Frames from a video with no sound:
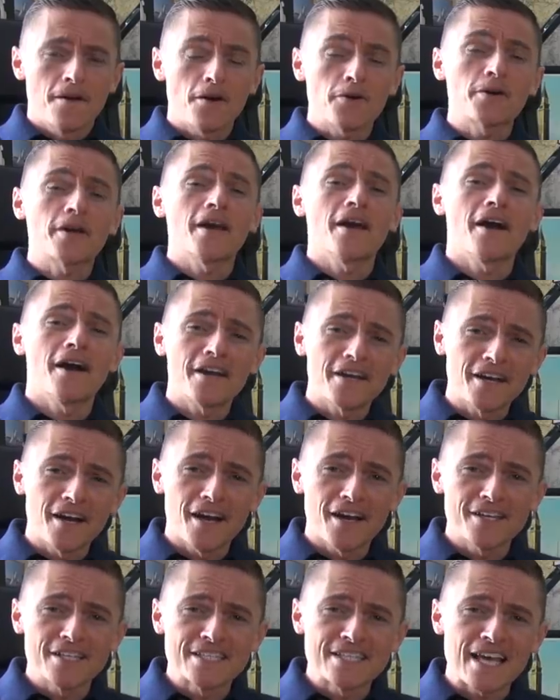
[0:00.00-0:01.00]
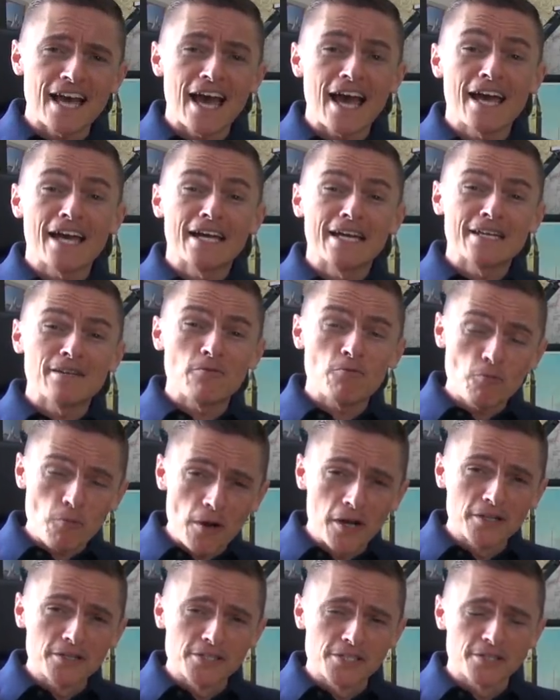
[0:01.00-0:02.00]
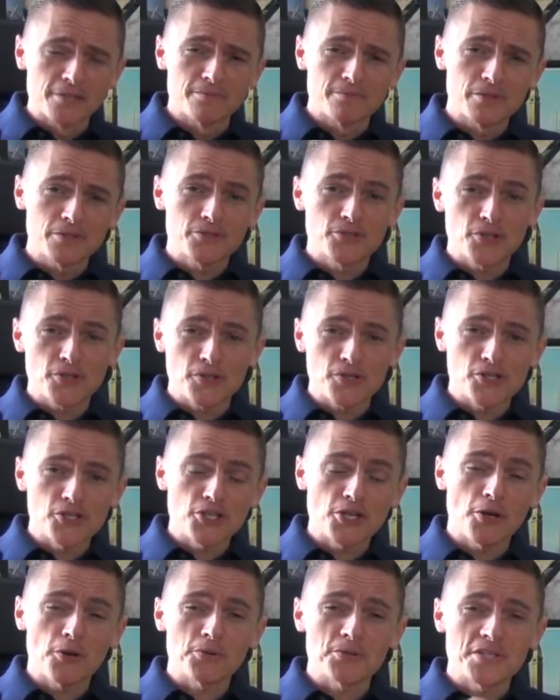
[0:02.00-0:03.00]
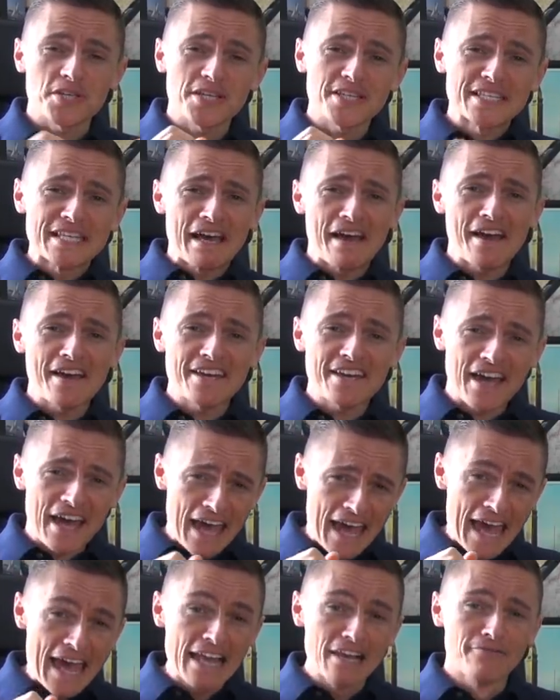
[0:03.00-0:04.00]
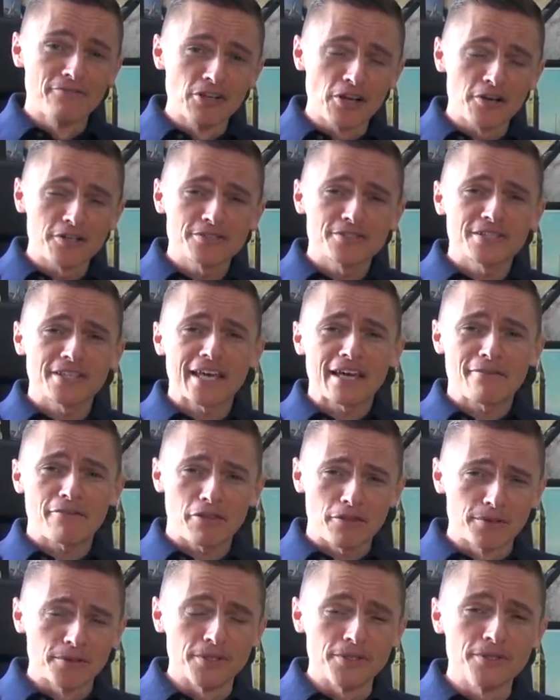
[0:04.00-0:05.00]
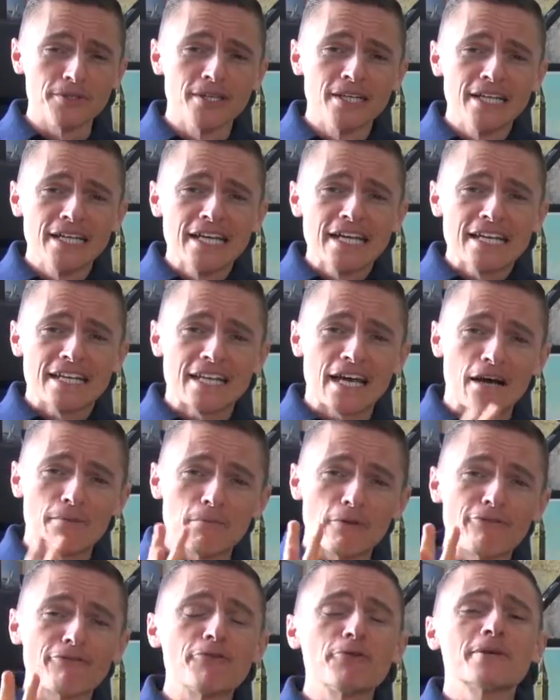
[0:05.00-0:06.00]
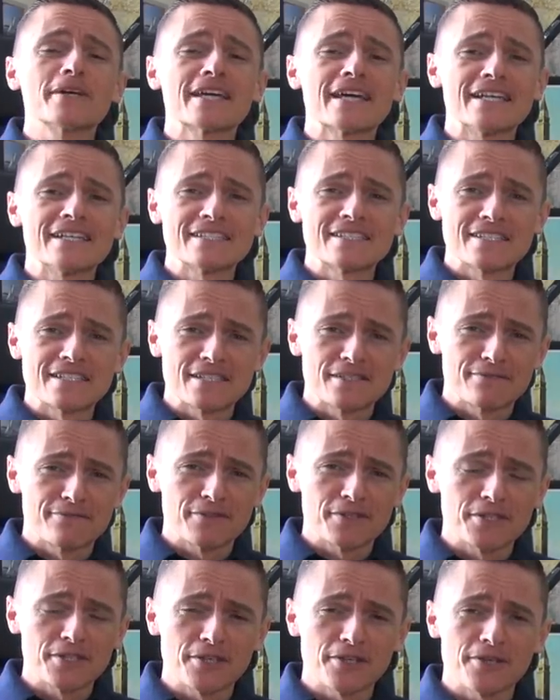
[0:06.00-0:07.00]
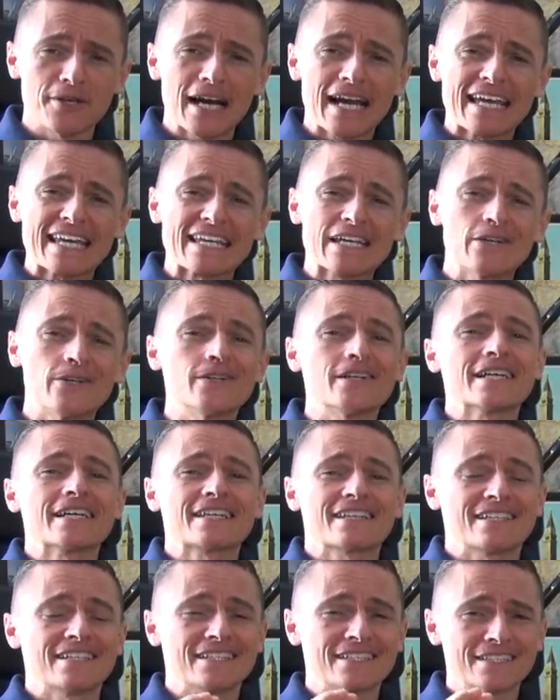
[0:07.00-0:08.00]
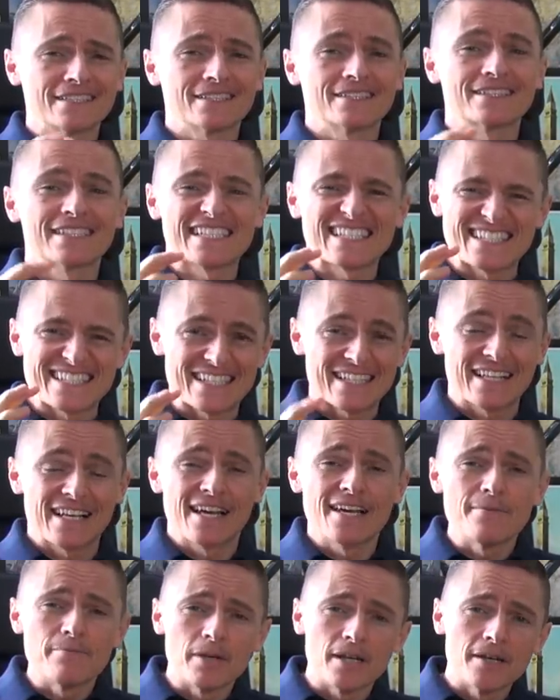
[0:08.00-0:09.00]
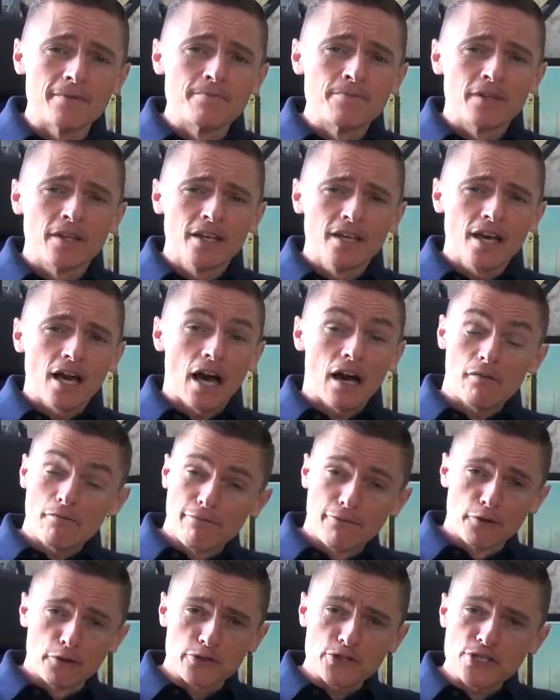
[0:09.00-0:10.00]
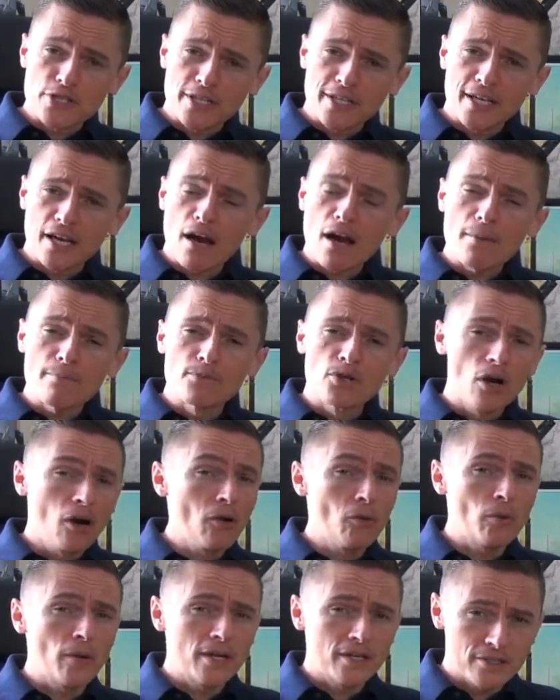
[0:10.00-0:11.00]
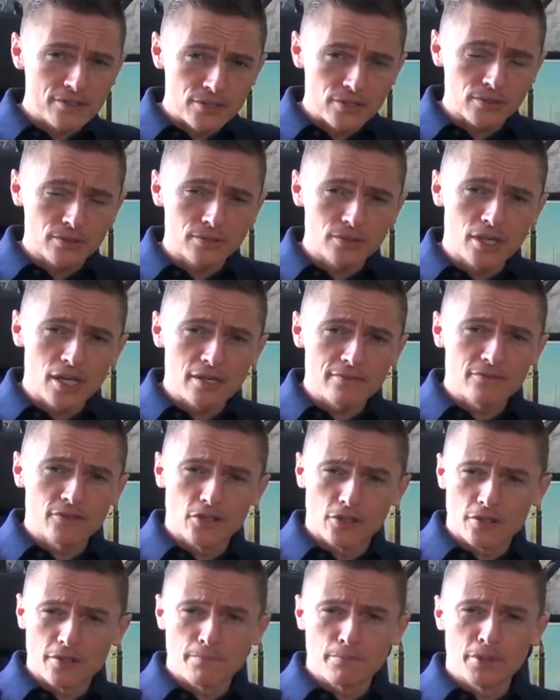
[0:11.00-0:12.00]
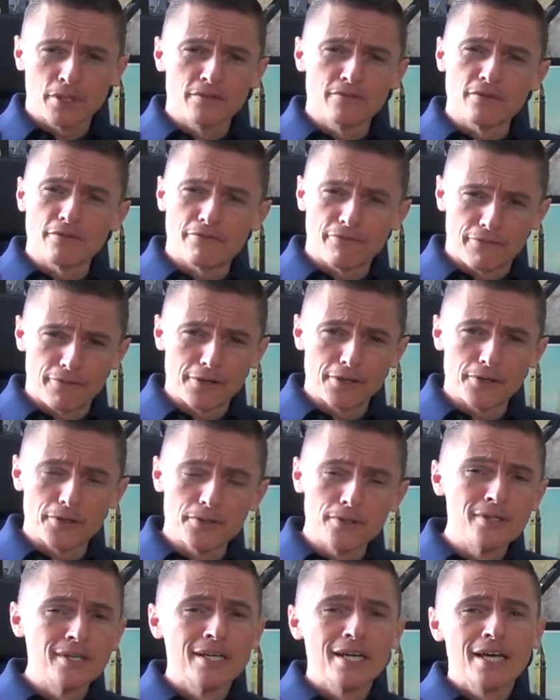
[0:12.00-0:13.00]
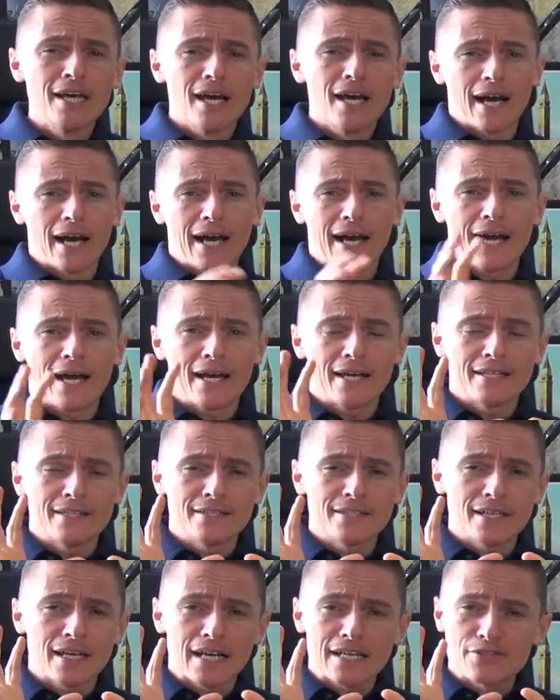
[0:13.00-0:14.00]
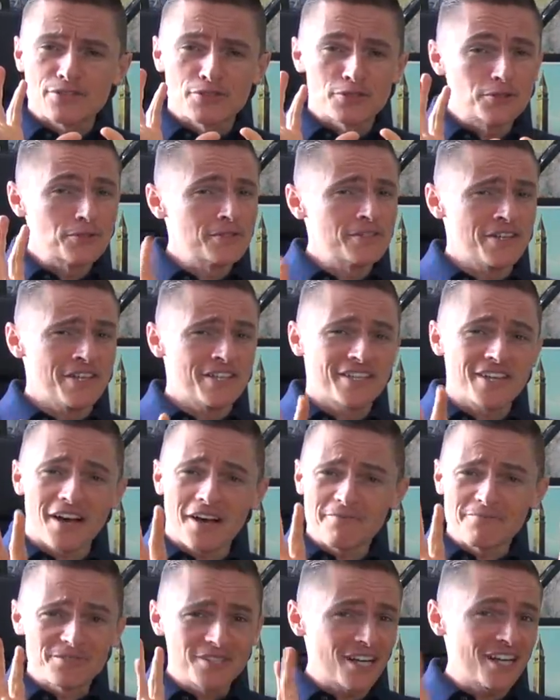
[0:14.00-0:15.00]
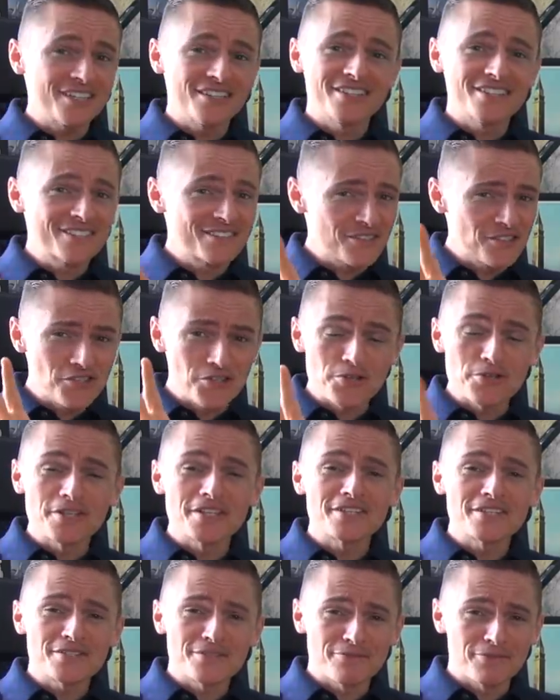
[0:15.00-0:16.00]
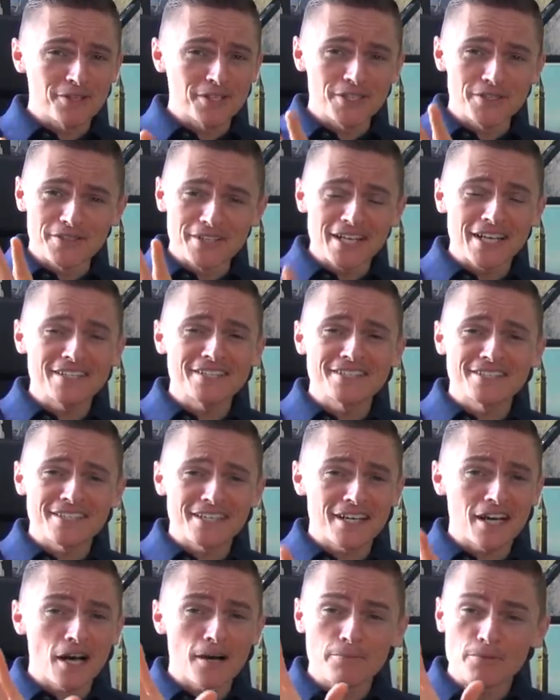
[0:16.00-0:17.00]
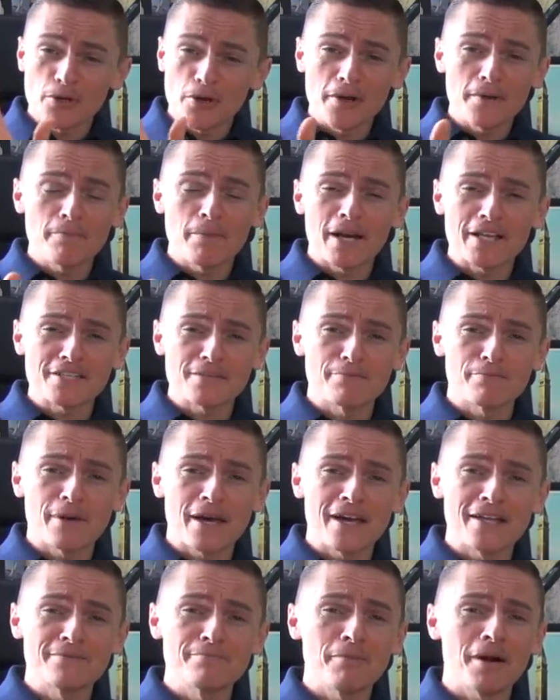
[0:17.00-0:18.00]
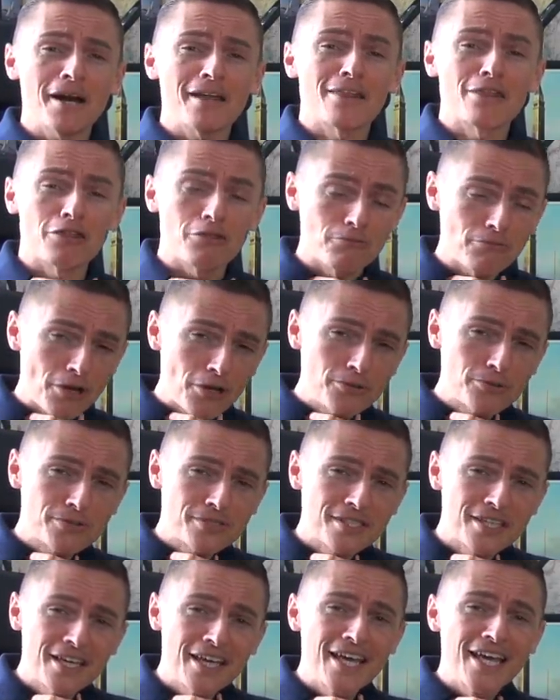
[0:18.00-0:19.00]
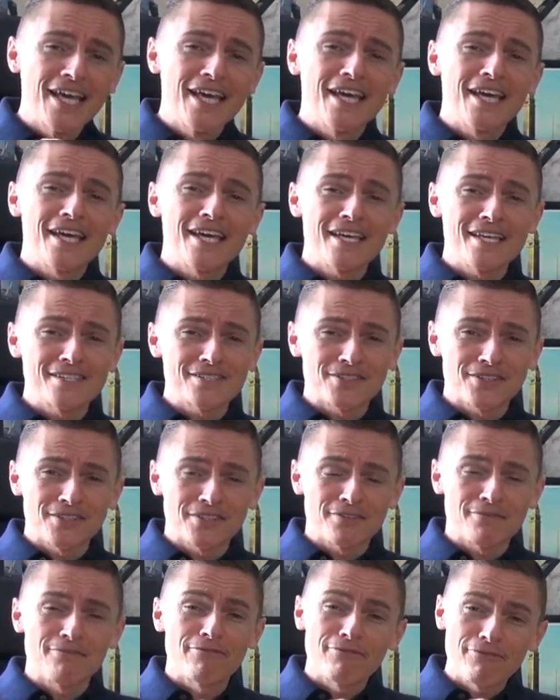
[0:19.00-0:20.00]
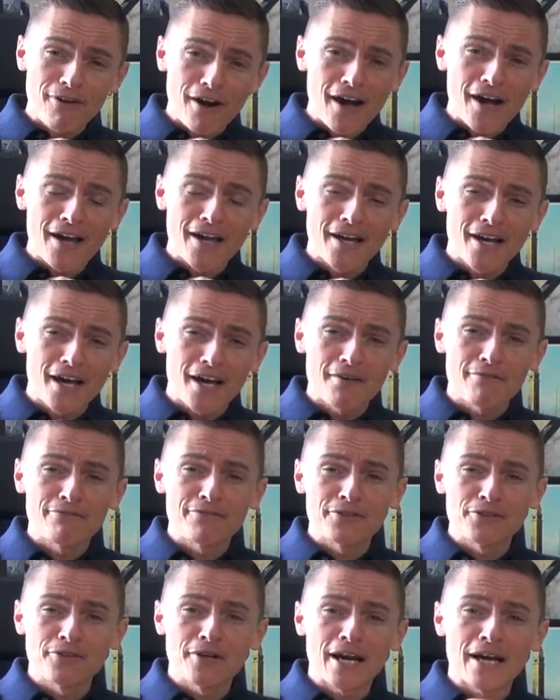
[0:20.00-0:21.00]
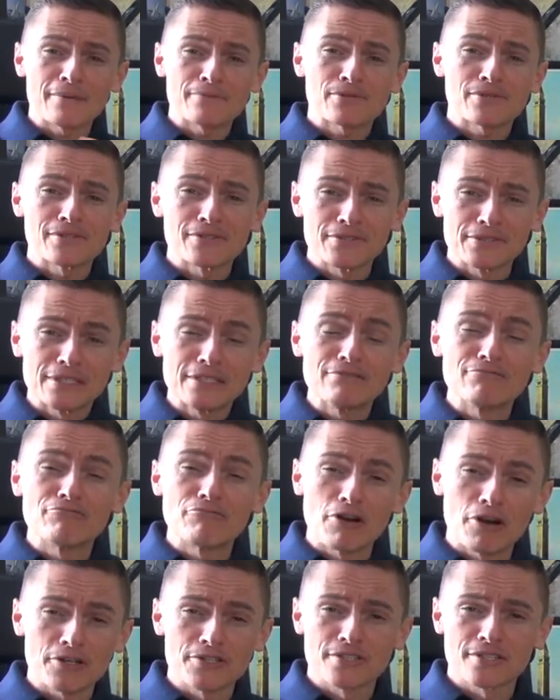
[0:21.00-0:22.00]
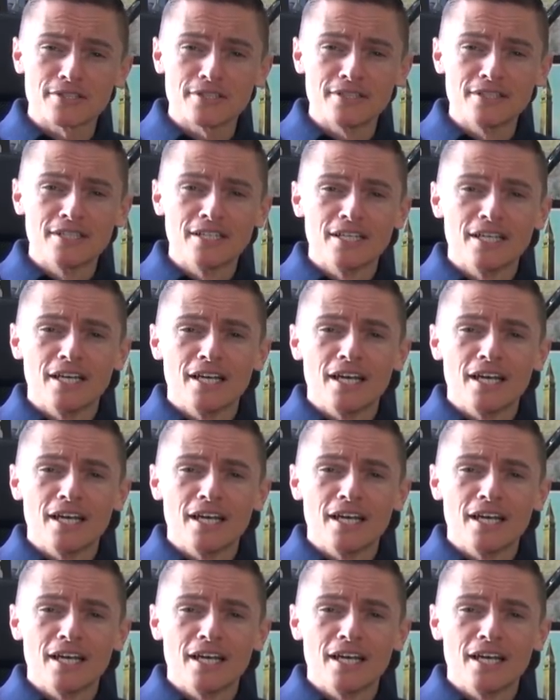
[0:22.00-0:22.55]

Okay, hi guys, and welcome to the show. Today, a hell of a lot to get through. Now, before we get into this video, a quick little disclaimer. Unfortunately, I'm not well at all. I've got a bit of a flu, and as soon as I'm done shooting this video and editing, I'm going back to bed. My throat is on fire. I feel absolutely rotten.